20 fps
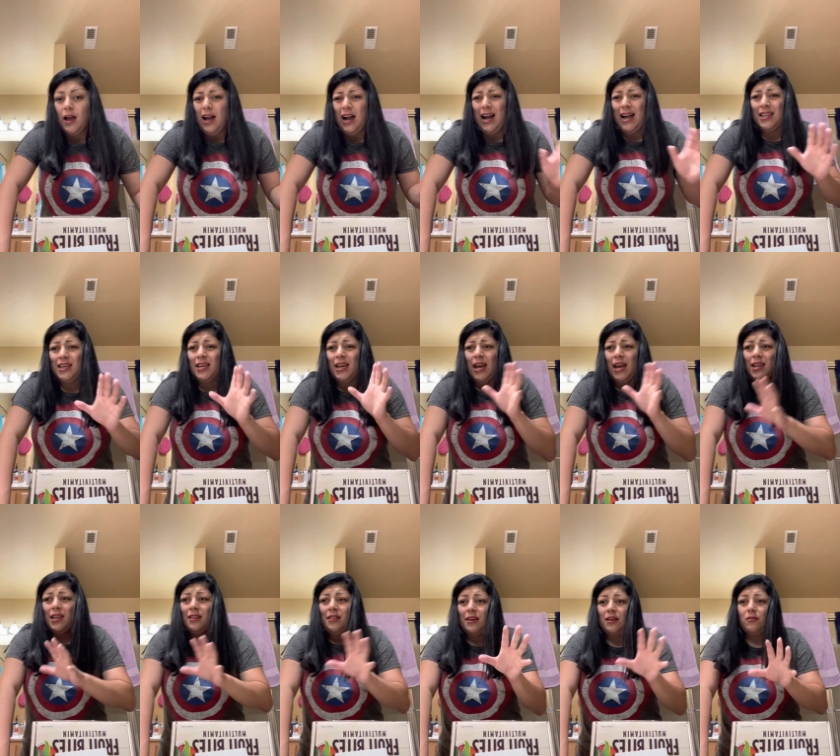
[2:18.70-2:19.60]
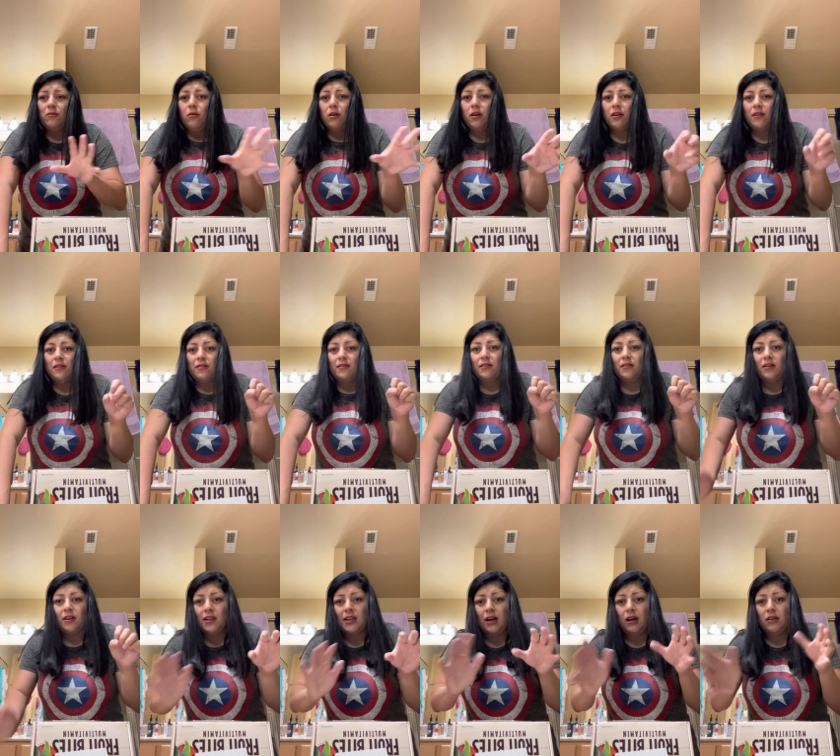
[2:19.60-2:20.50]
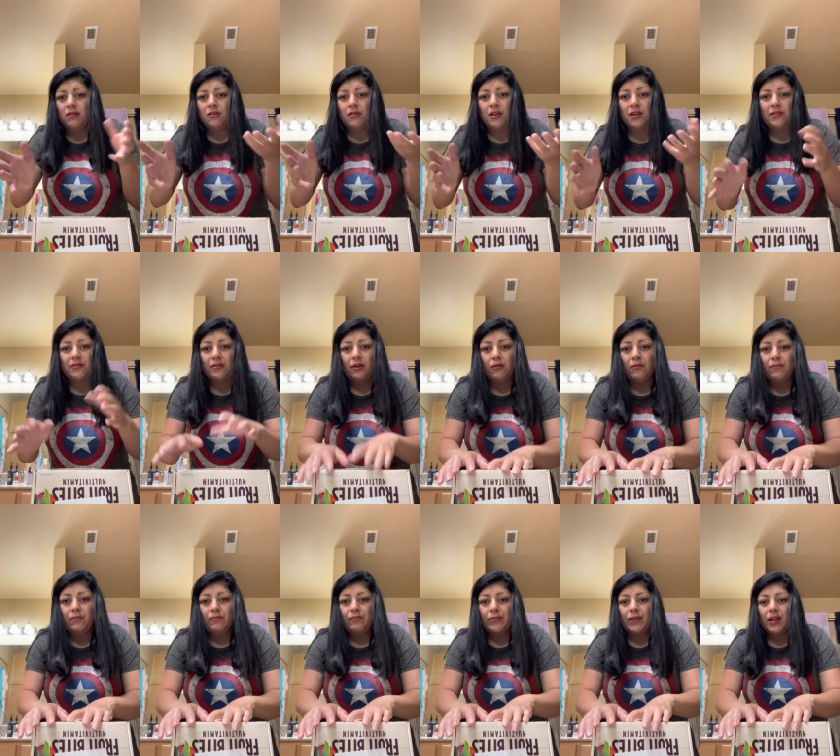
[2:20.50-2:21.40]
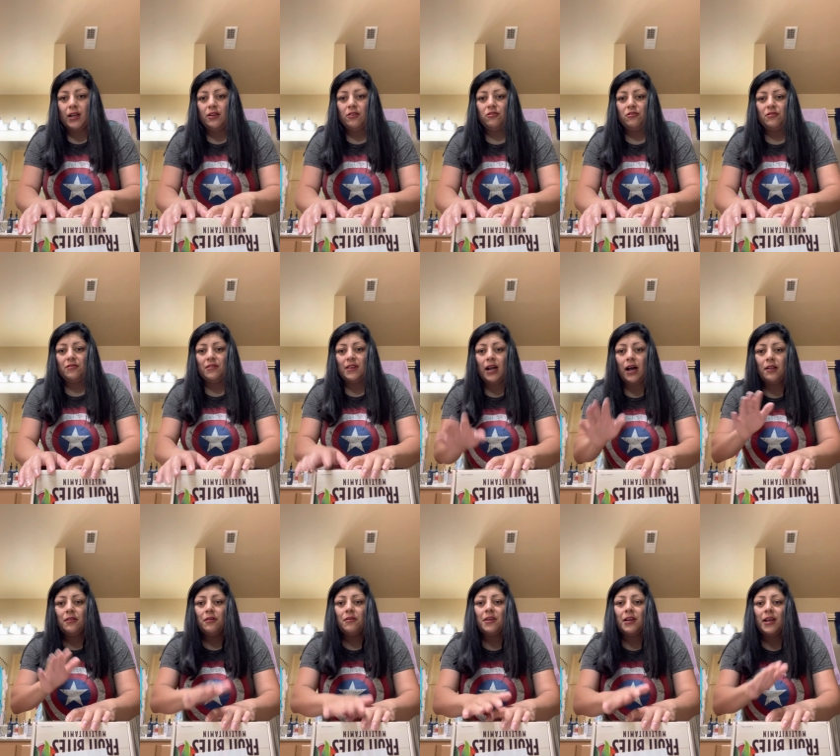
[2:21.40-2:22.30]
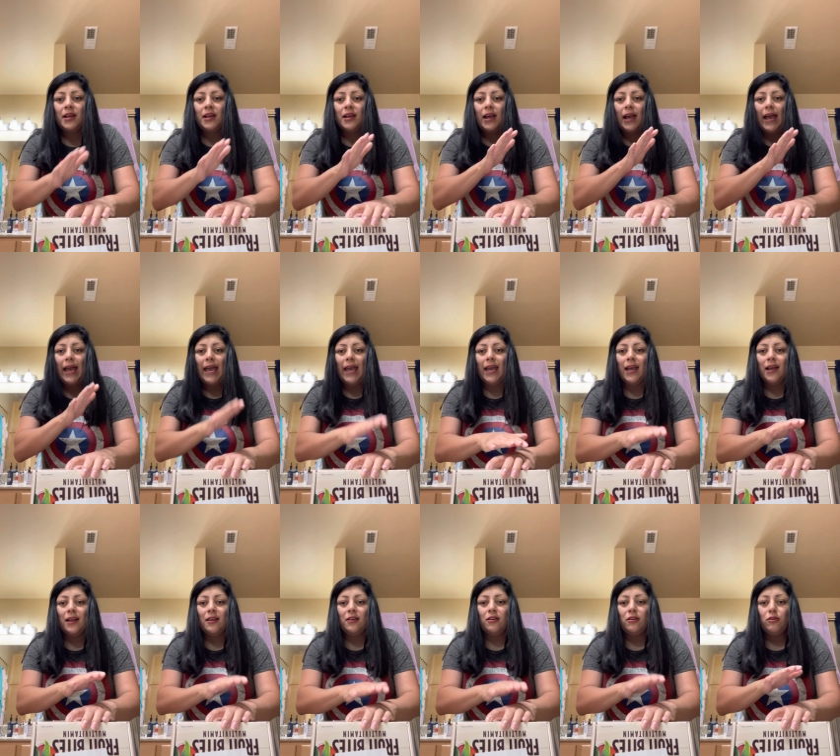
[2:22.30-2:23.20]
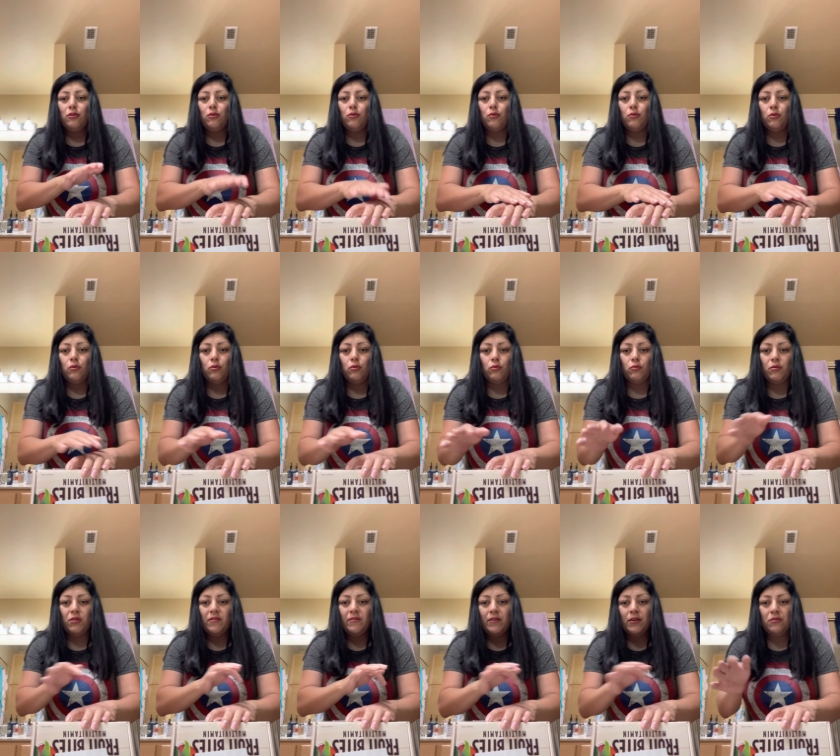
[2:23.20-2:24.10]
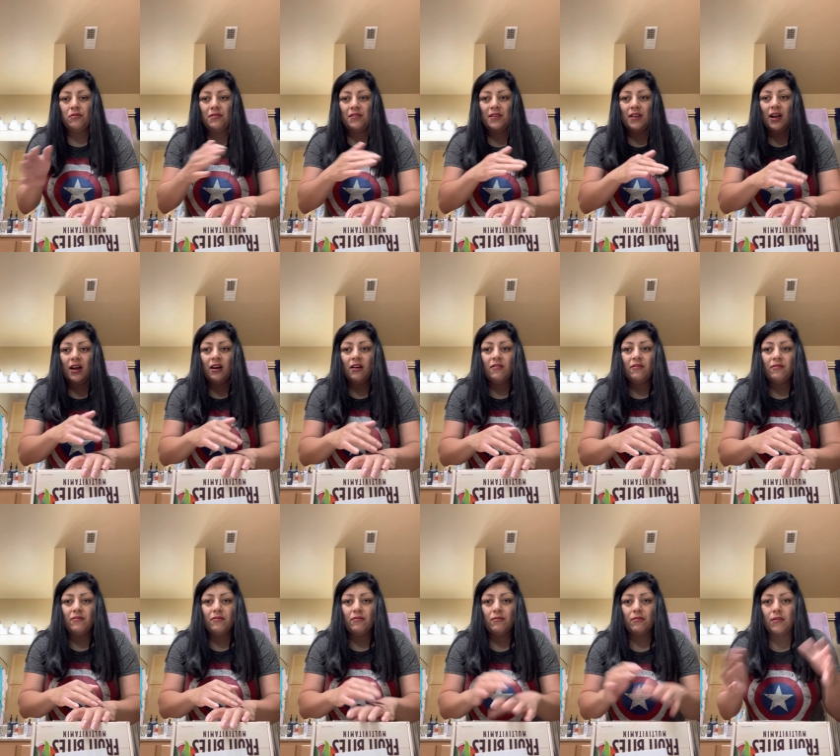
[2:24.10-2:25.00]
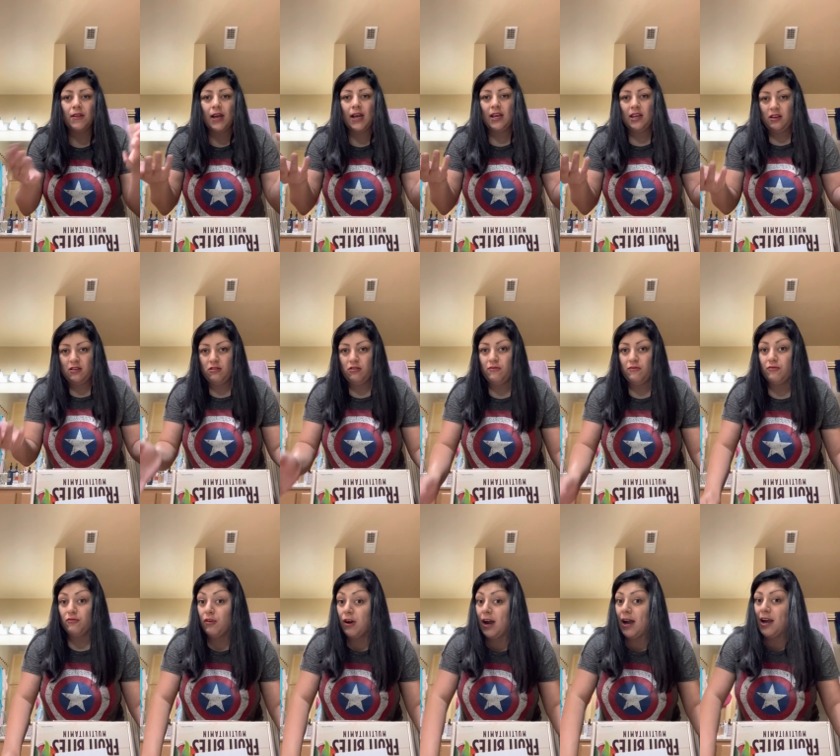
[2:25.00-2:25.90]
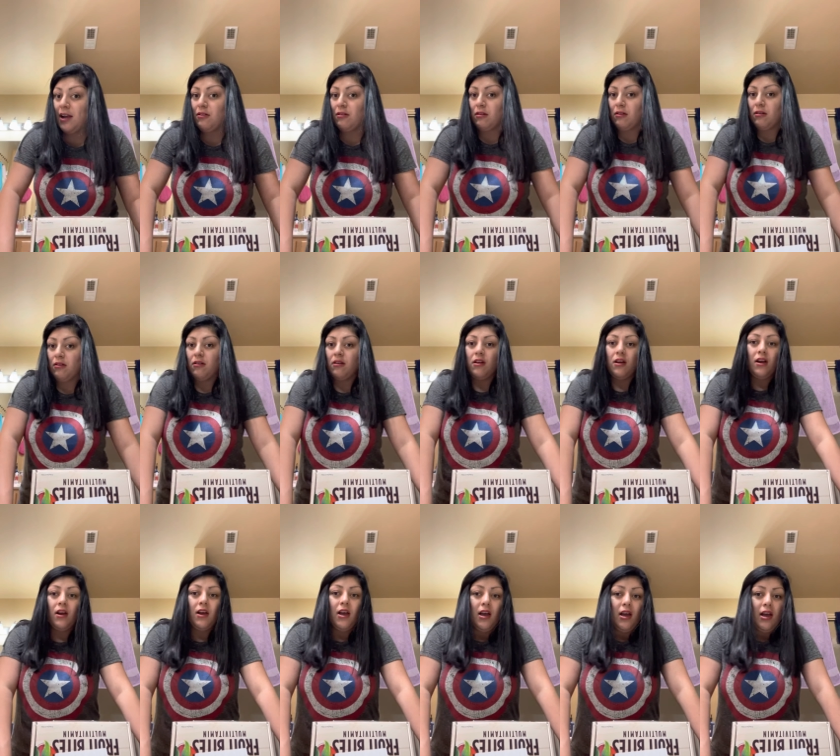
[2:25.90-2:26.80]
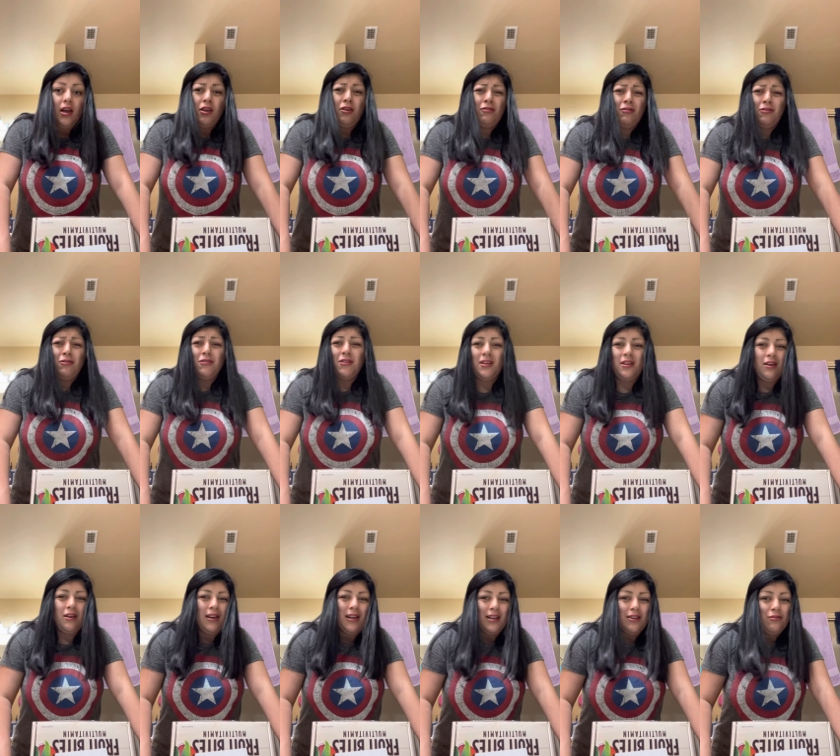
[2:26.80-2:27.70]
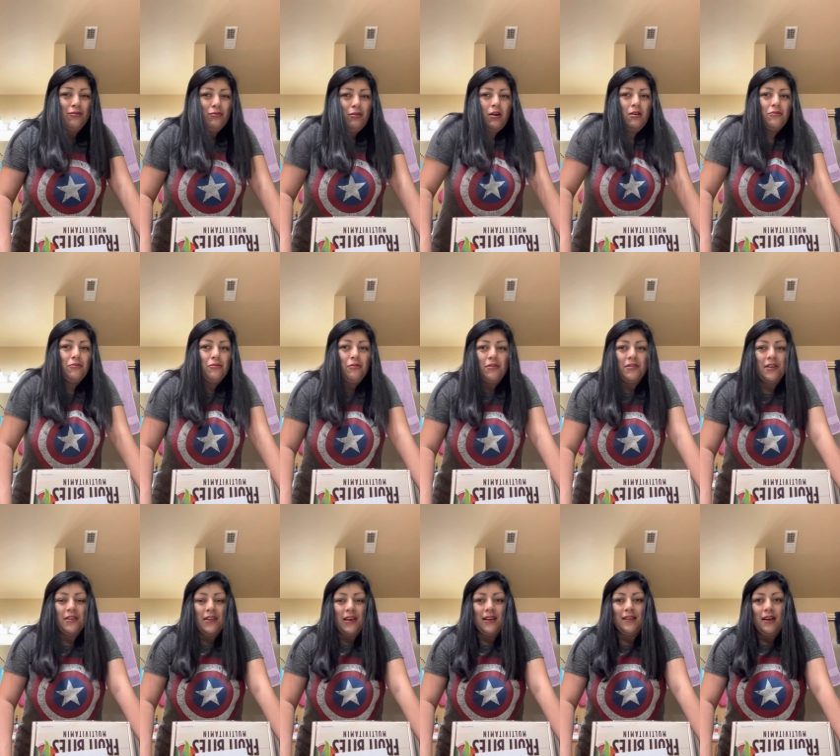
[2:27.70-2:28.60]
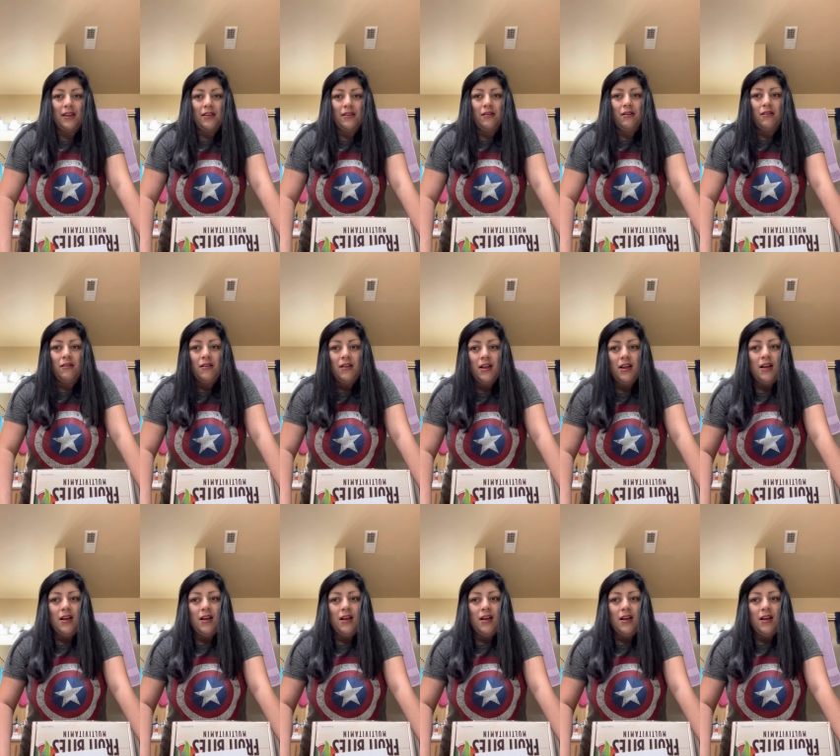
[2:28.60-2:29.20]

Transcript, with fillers: I think anything works. You can download it. So you just download it and you review stuff that either you've tried or, you know, you can like do all sorts of things on there.